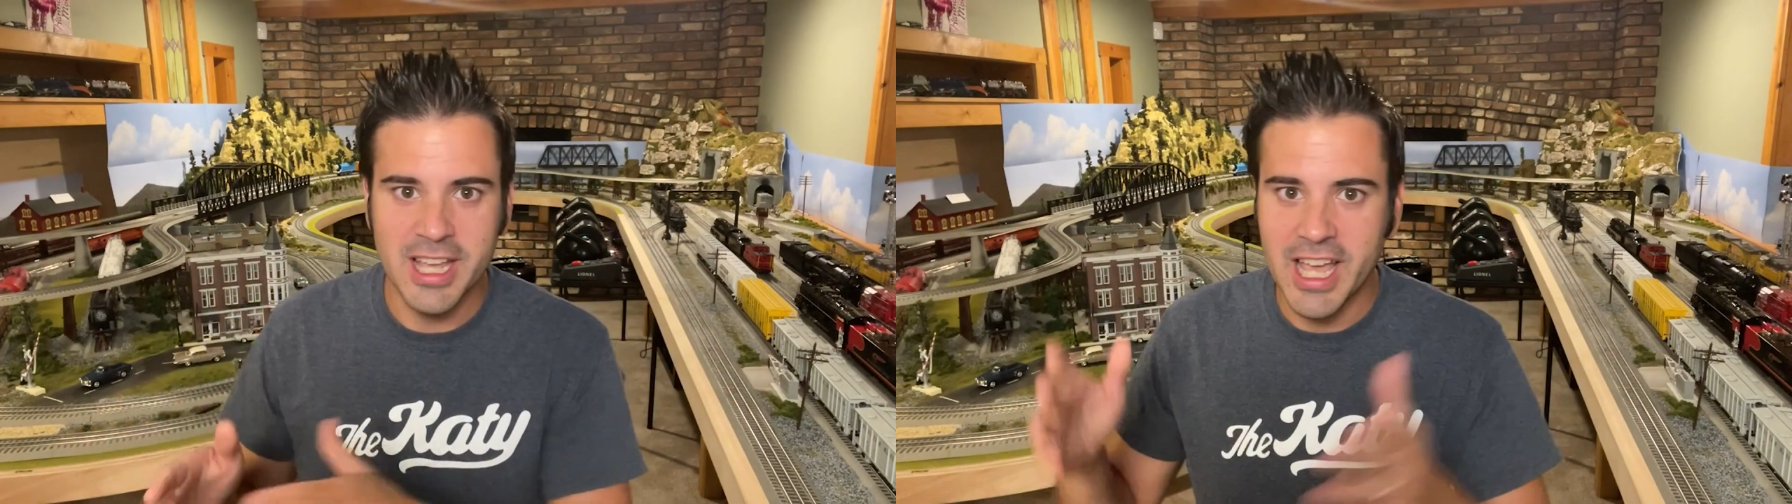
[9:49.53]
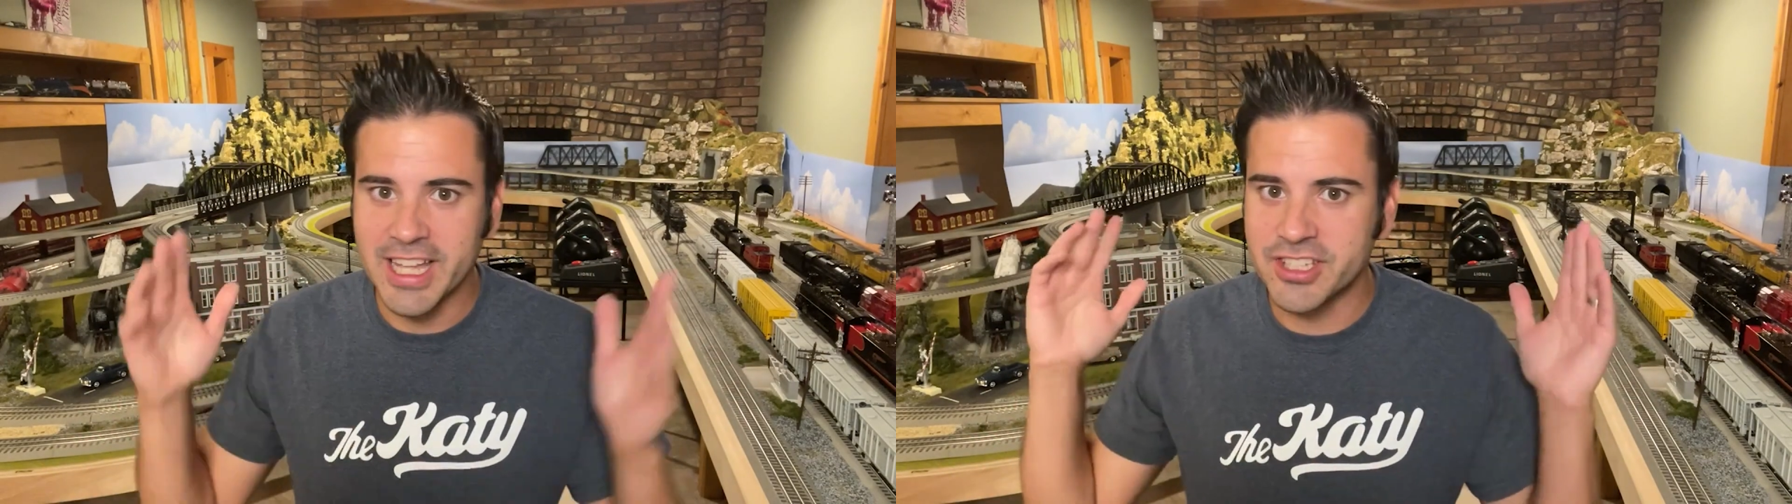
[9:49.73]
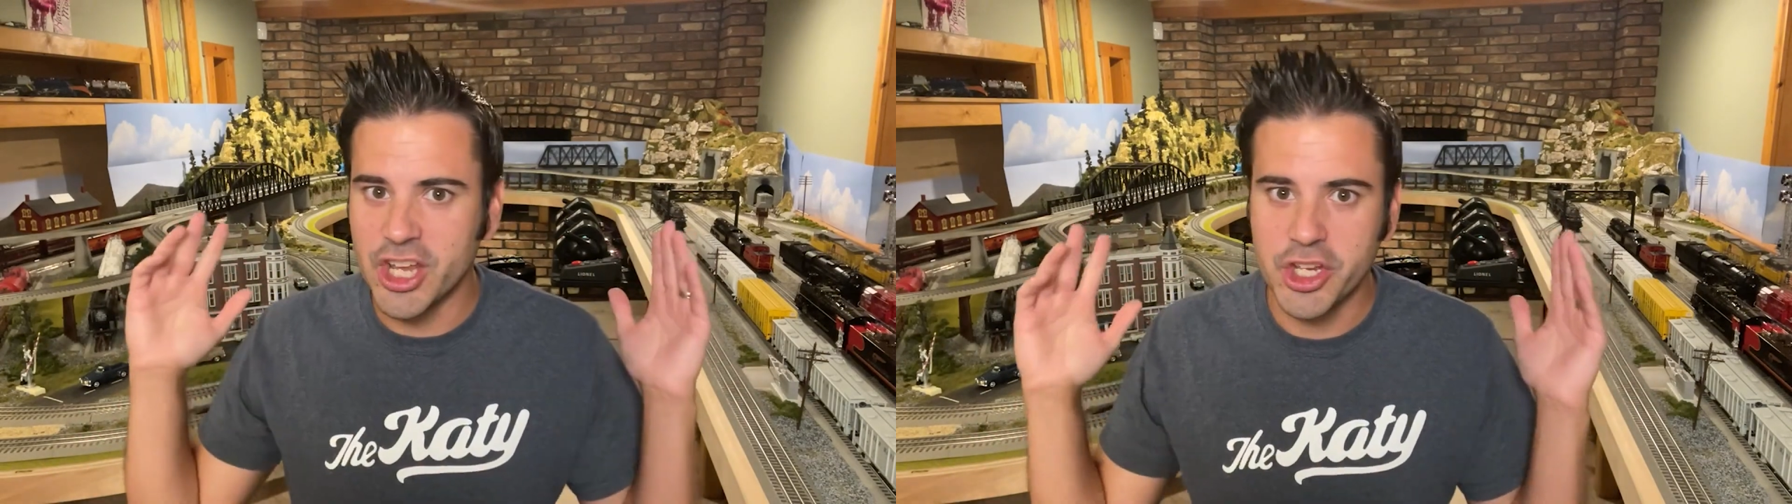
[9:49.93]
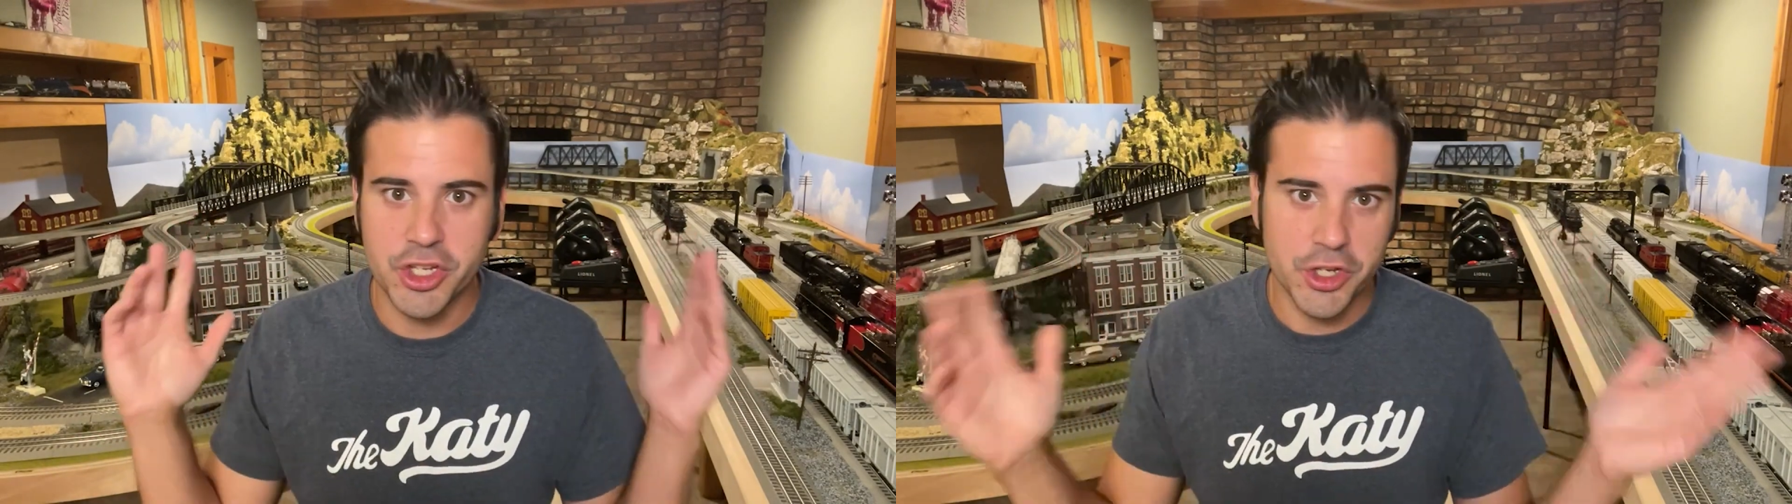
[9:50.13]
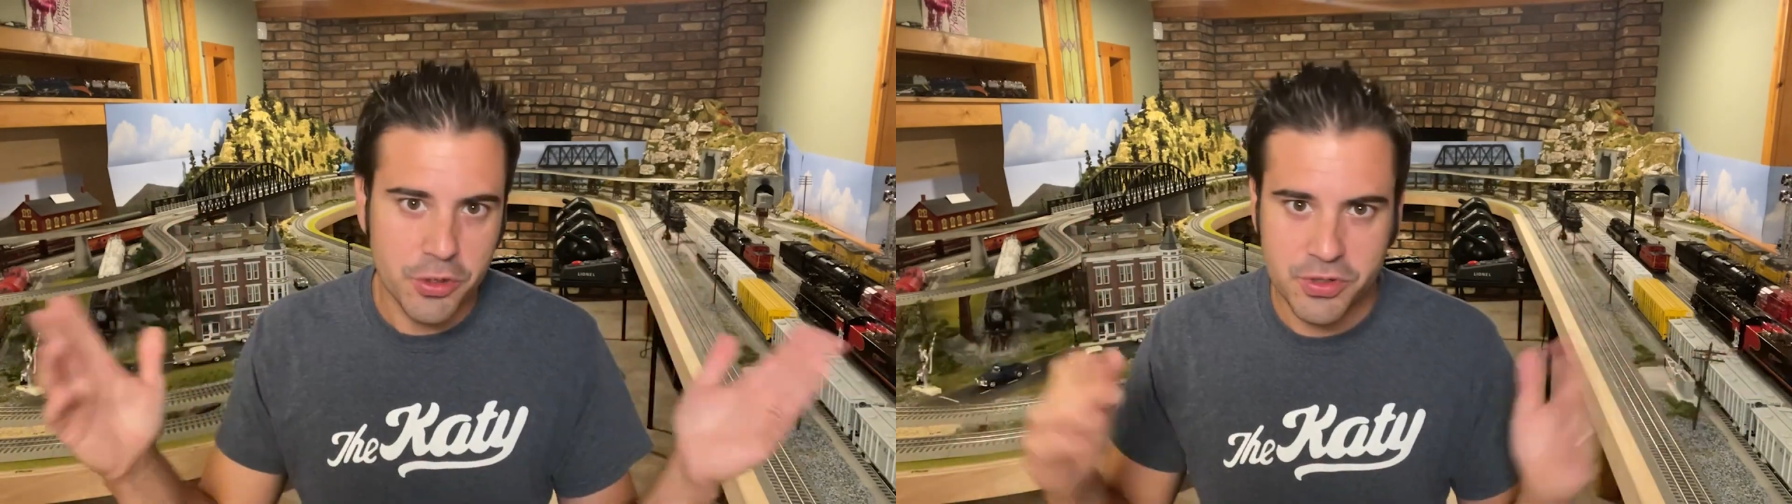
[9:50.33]
It's a
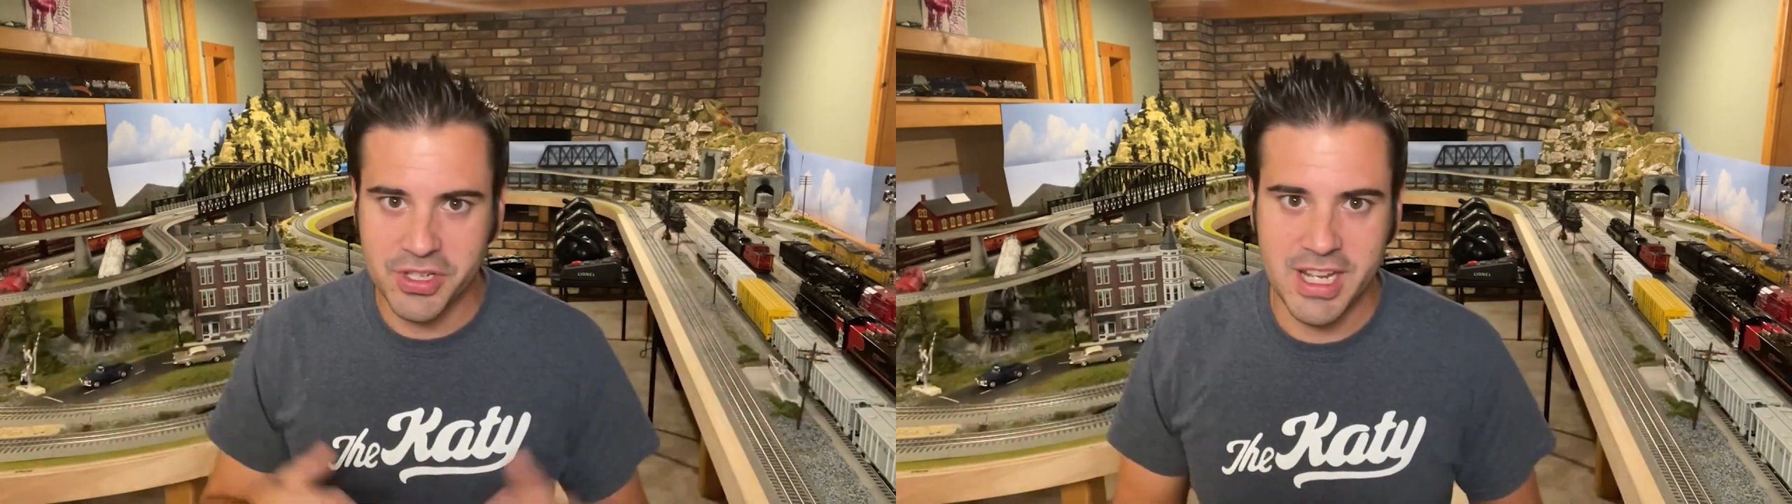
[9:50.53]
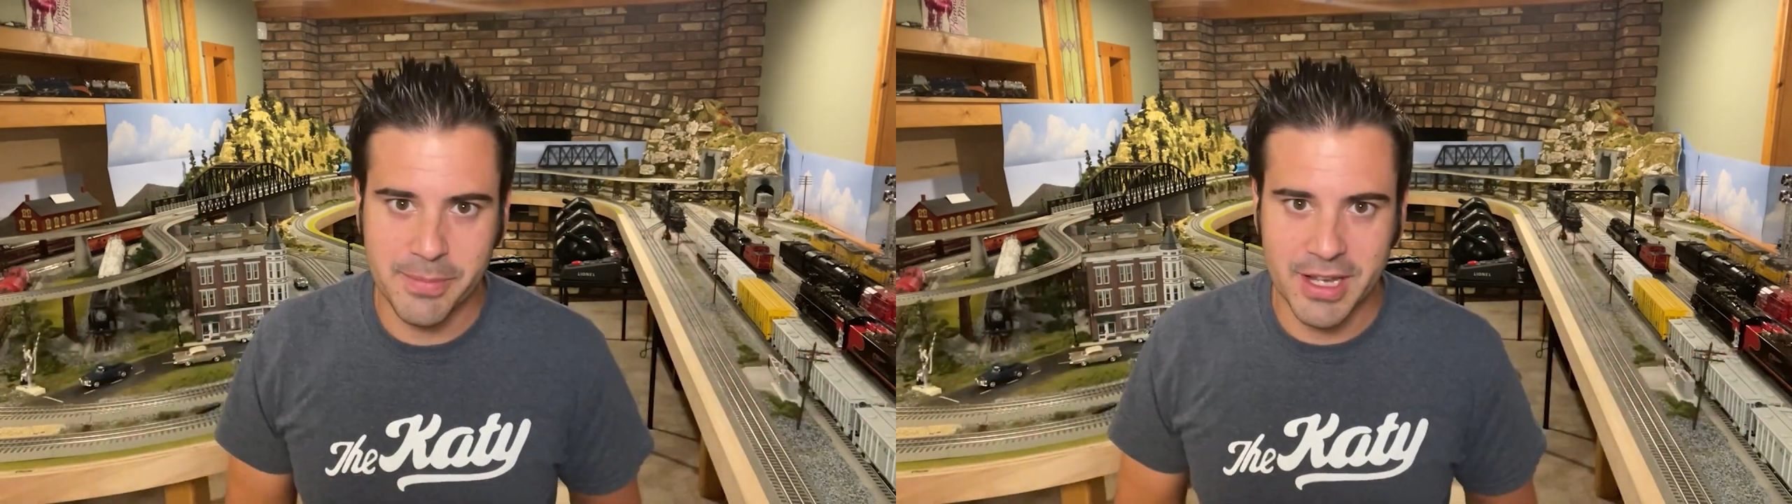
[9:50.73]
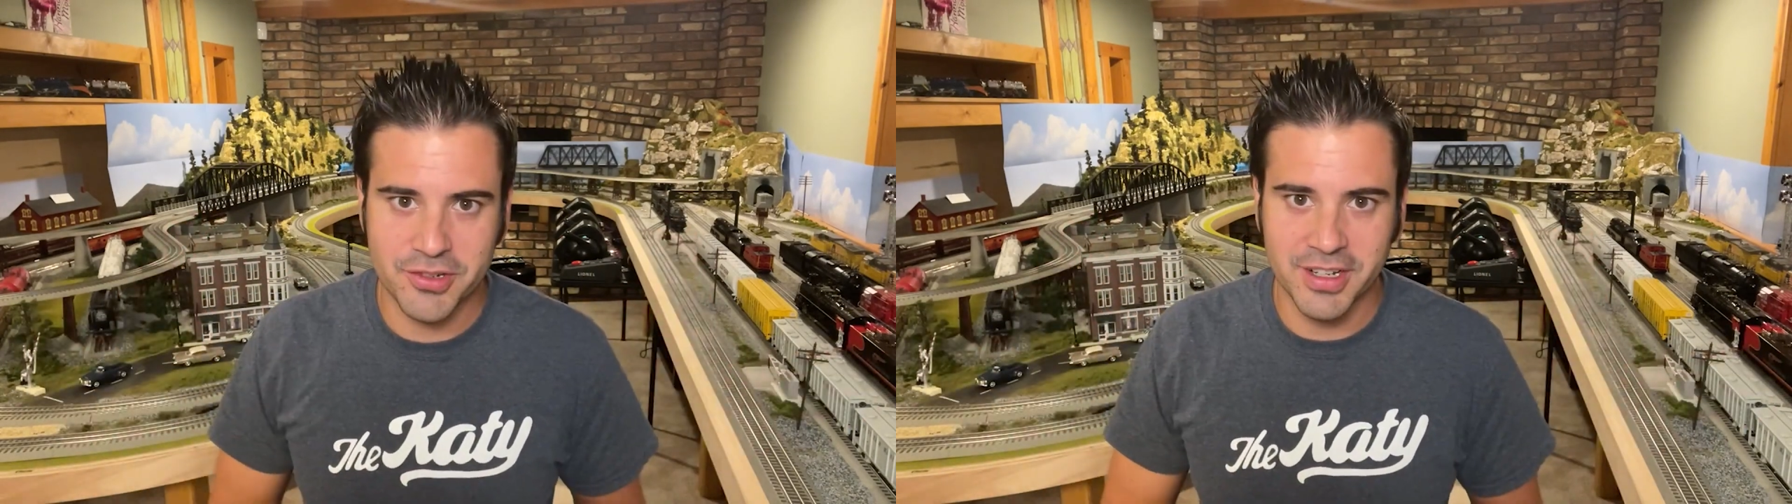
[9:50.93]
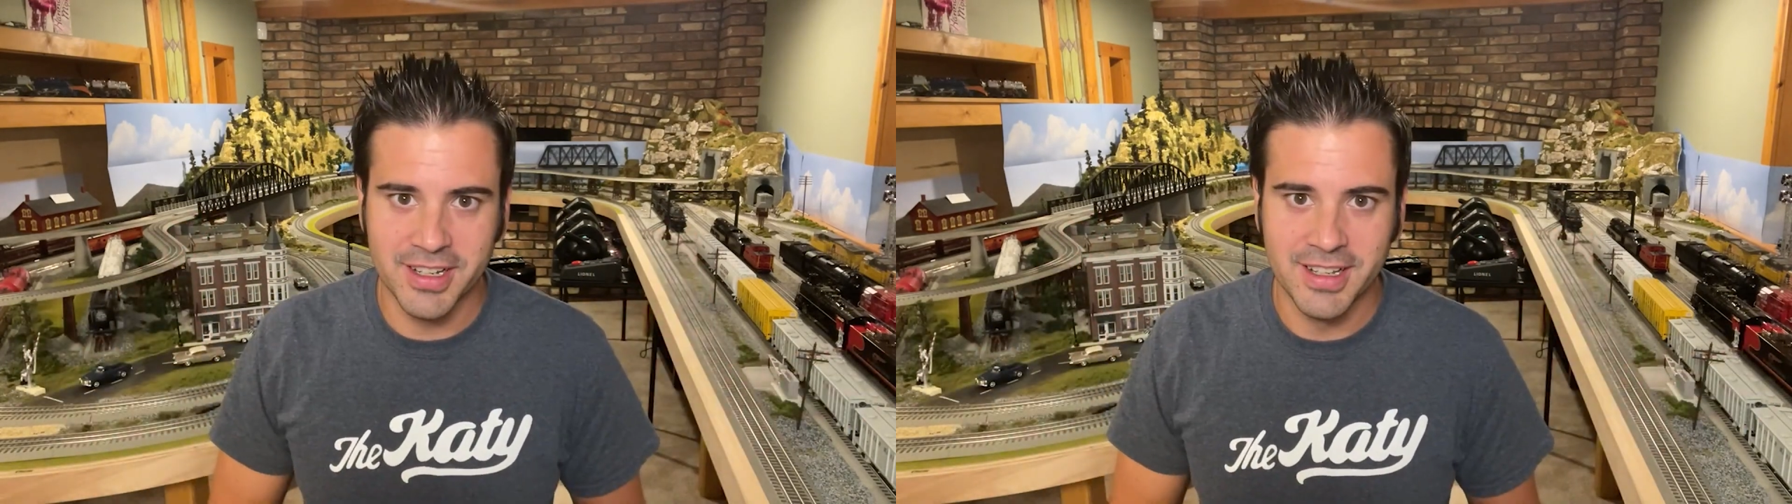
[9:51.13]
huge steam engine,